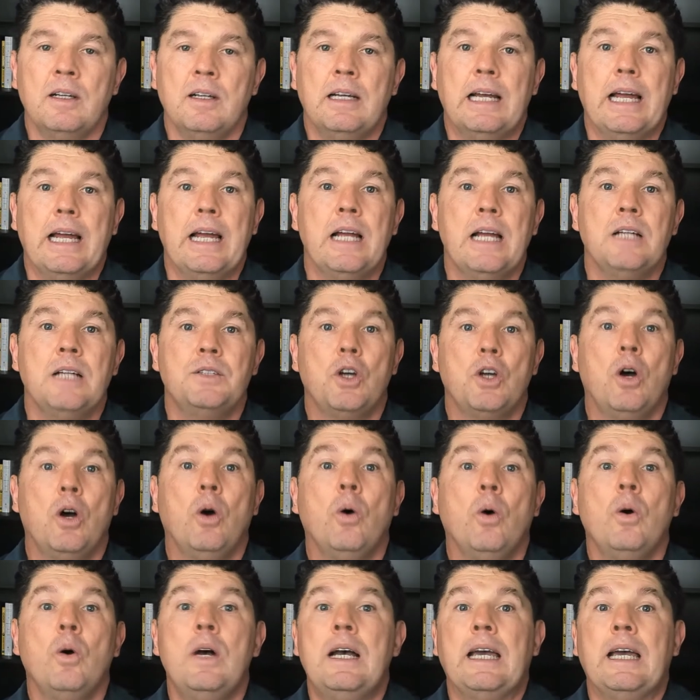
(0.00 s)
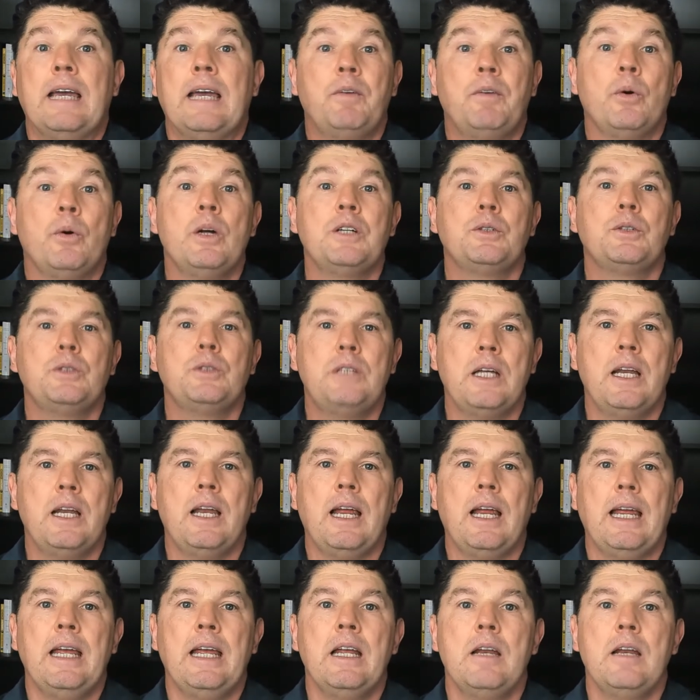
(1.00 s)
And so, if you're interested
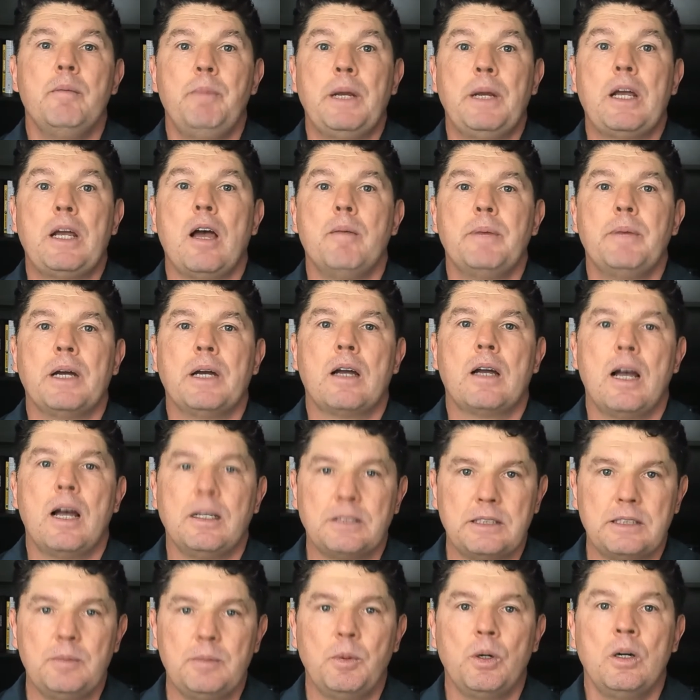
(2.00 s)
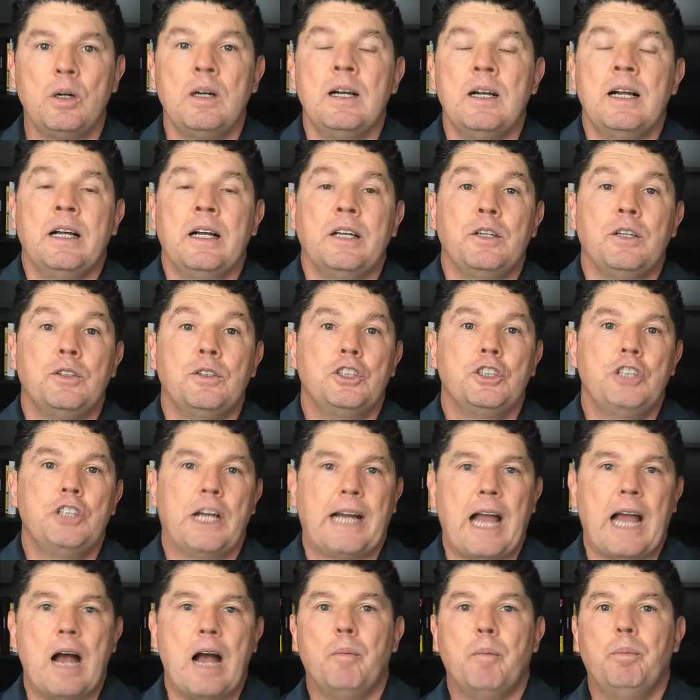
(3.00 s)
in becoming a customer, you should check
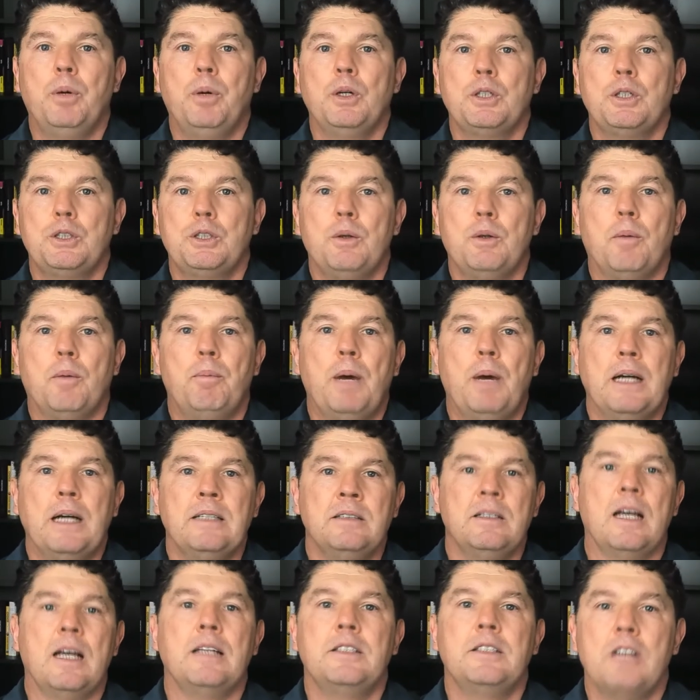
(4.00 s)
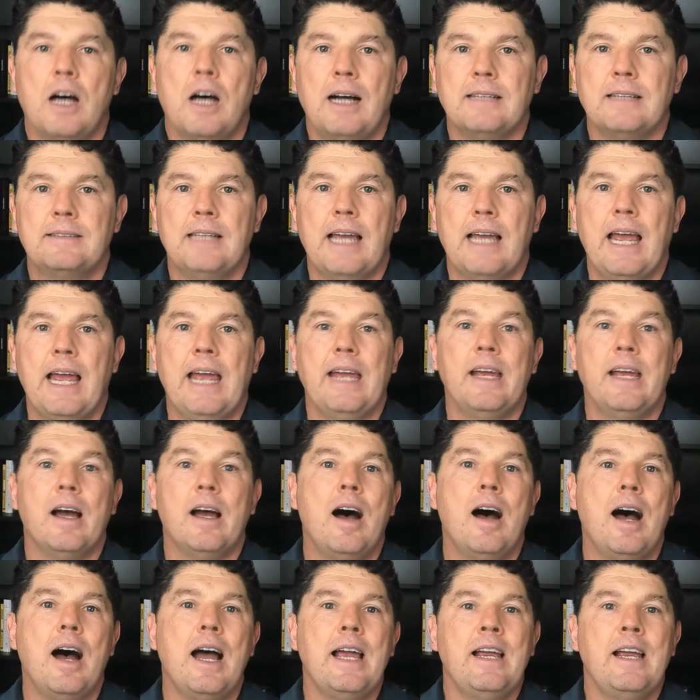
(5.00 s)
out
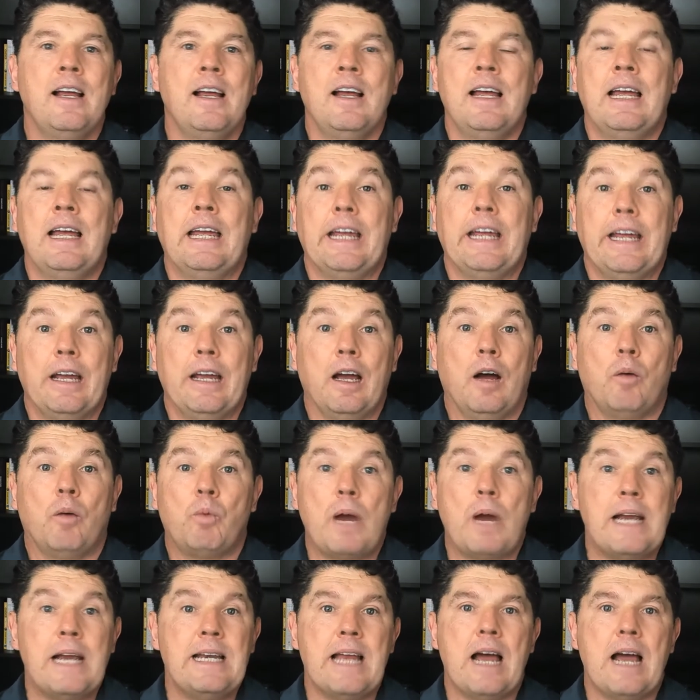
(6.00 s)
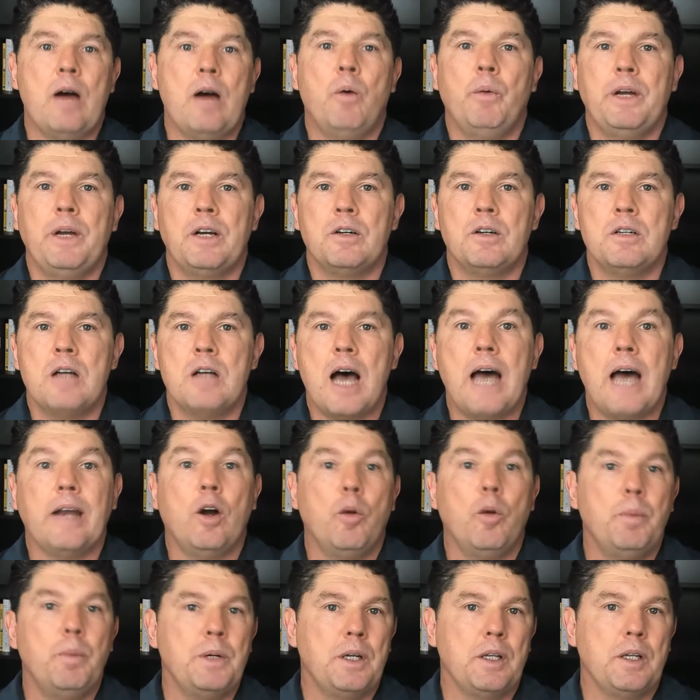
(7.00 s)
pushbutton.ai. Yeah, right now, we are not
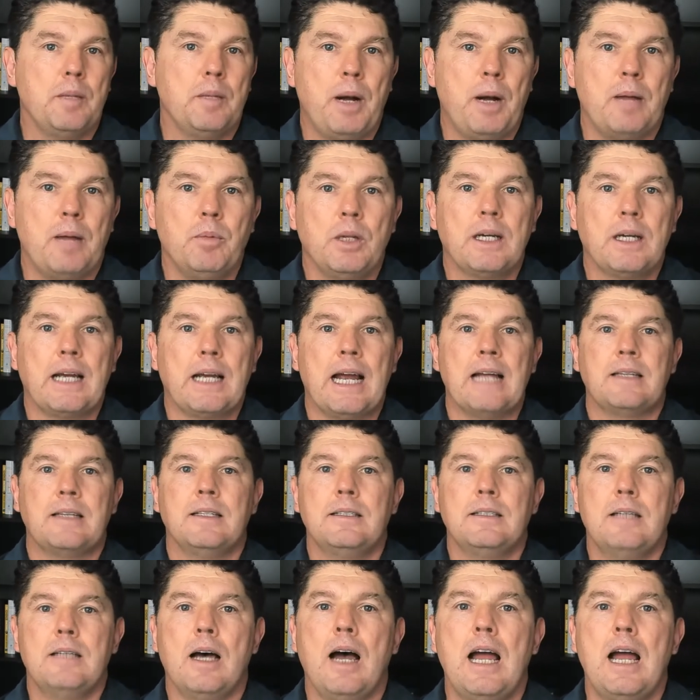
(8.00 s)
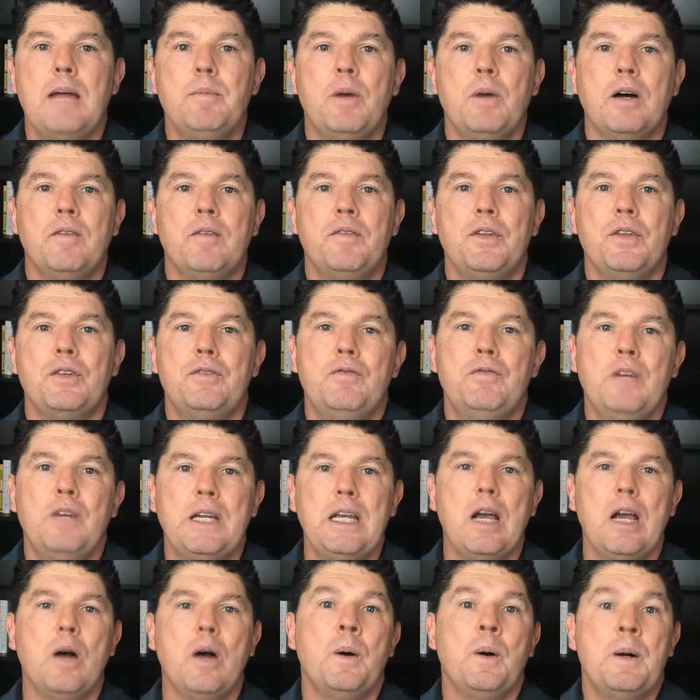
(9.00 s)
open to the public at the time of this
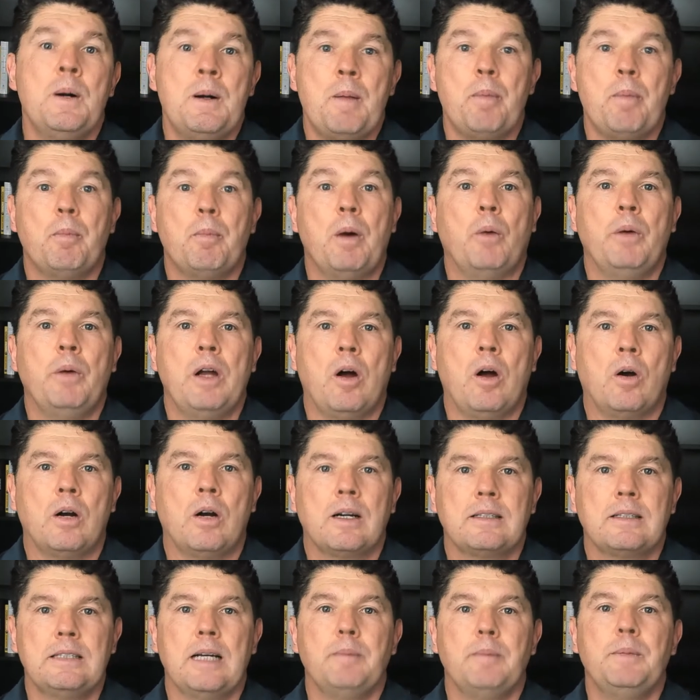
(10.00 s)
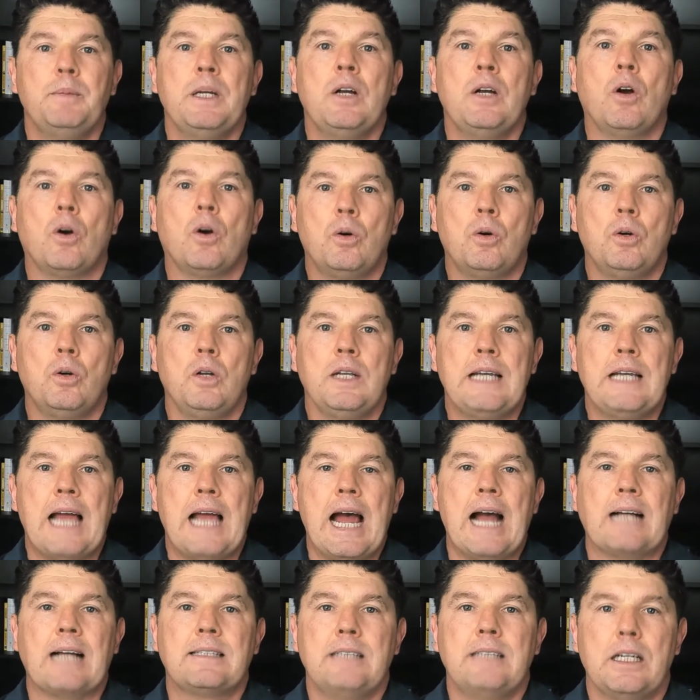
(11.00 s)
video, but we are accepting early
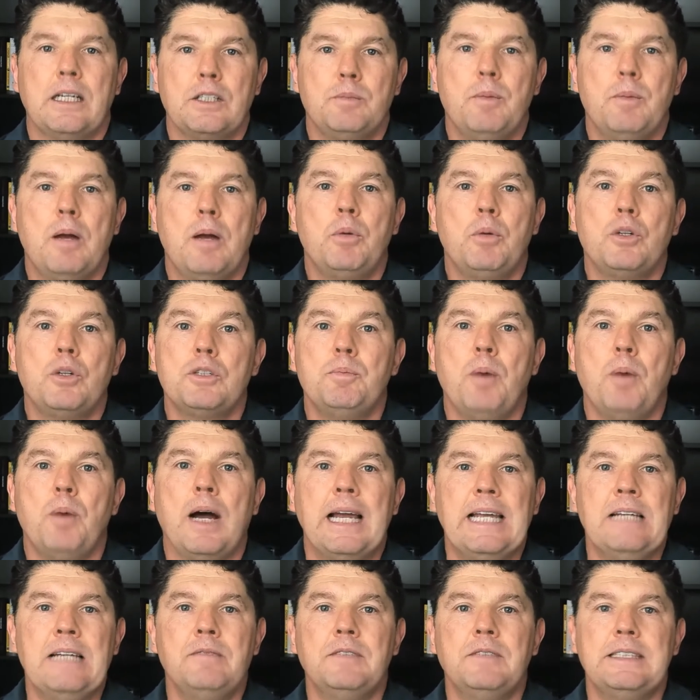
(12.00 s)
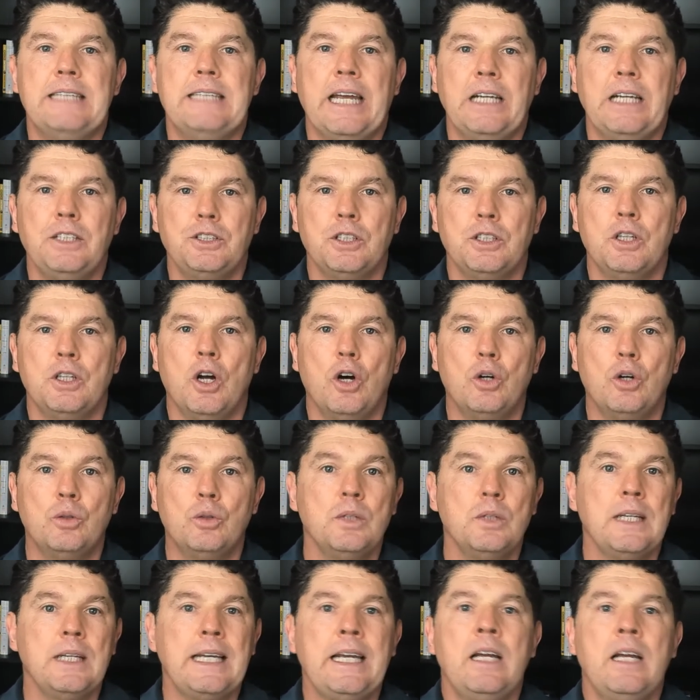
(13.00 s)
access members by invitation
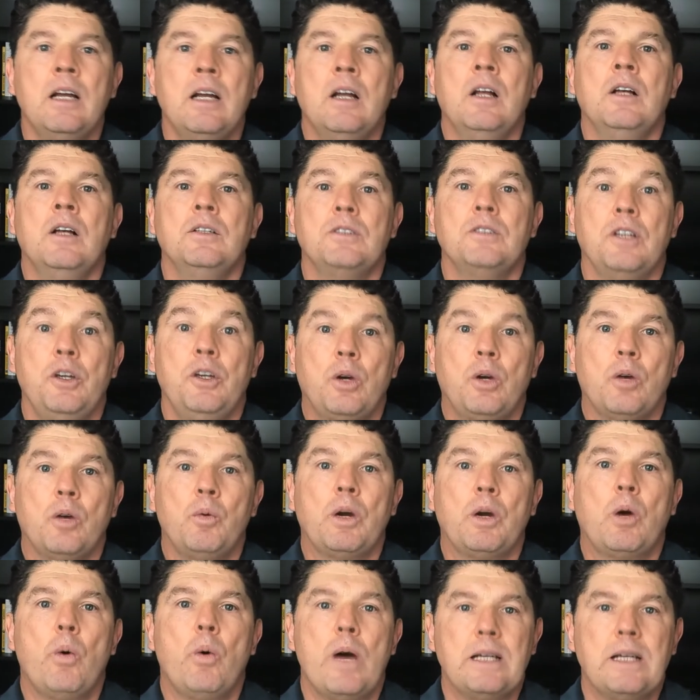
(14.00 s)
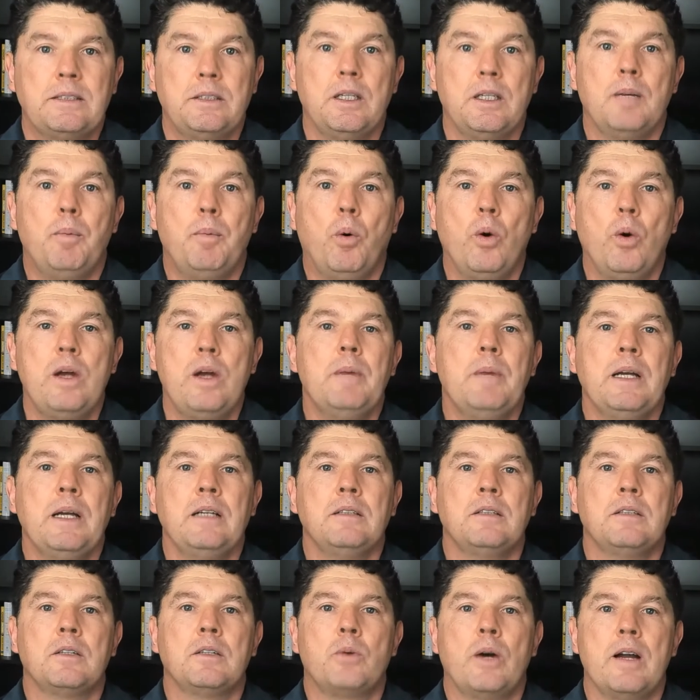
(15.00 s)
only. So you can request an appointment
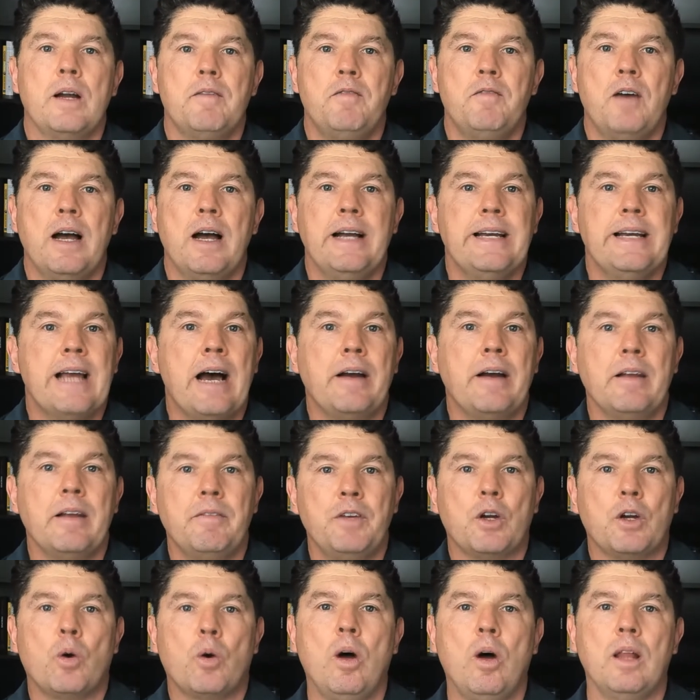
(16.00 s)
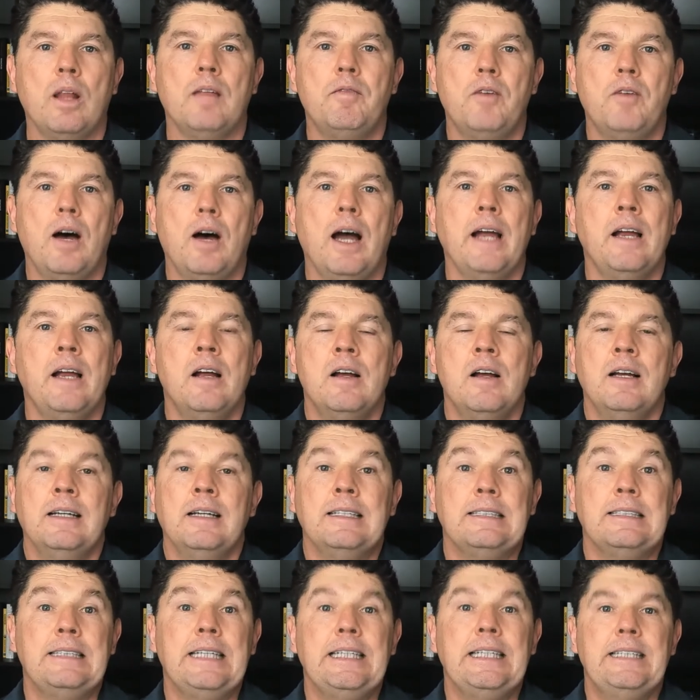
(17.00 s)
to try to find out if you qualify
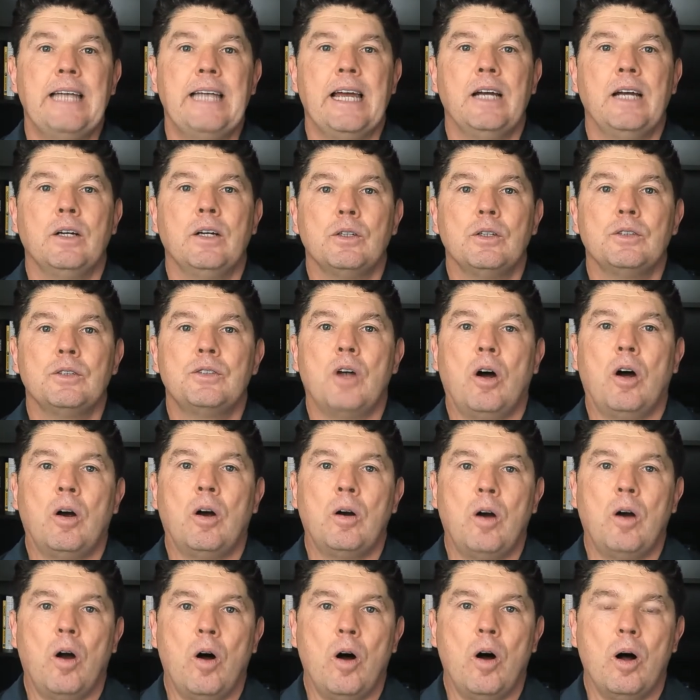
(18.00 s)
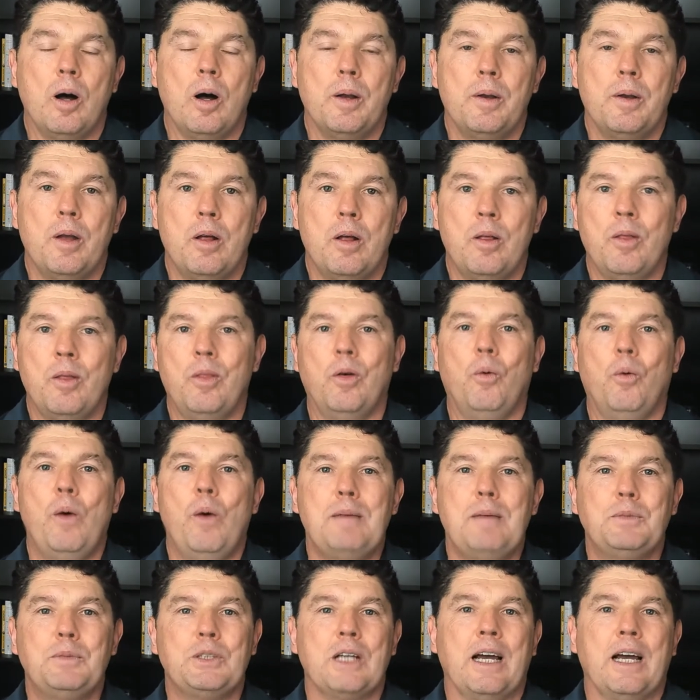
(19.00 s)
Details are on the
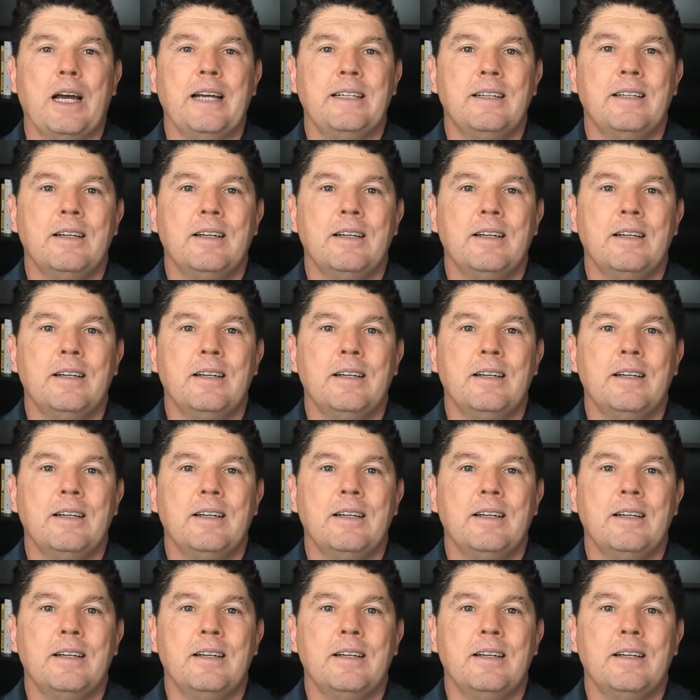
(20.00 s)
website.